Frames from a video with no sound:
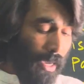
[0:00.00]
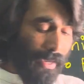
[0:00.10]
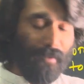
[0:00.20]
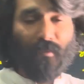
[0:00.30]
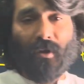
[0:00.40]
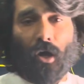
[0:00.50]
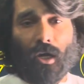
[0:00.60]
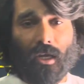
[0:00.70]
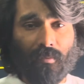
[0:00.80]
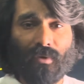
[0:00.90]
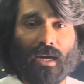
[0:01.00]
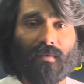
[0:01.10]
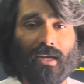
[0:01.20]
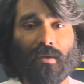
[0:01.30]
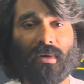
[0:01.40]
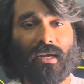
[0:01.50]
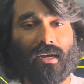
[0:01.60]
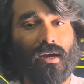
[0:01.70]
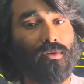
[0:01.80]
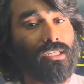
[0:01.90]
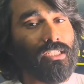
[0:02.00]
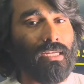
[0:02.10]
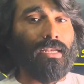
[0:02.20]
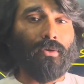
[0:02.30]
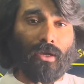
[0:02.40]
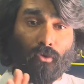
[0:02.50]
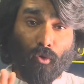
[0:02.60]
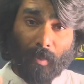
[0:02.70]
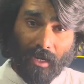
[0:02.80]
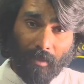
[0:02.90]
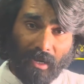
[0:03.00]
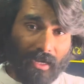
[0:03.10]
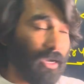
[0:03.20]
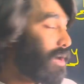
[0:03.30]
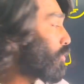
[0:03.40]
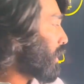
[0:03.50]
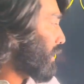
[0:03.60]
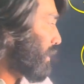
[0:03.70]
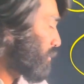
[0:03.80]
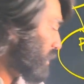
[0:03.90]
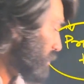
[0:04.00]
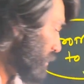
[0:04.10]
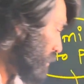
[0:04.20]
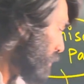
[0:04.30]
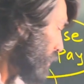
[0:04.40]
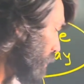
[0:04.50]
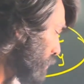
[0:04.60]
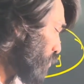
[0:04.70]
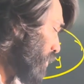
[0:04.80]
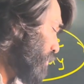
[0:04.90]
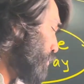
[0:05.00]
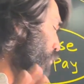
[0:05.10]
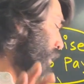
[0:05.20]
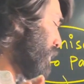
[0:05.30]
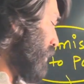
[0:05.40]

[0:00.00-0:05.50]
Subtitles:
If not, if you have a demat account, still you can open demat account and invest it. So if you don't have a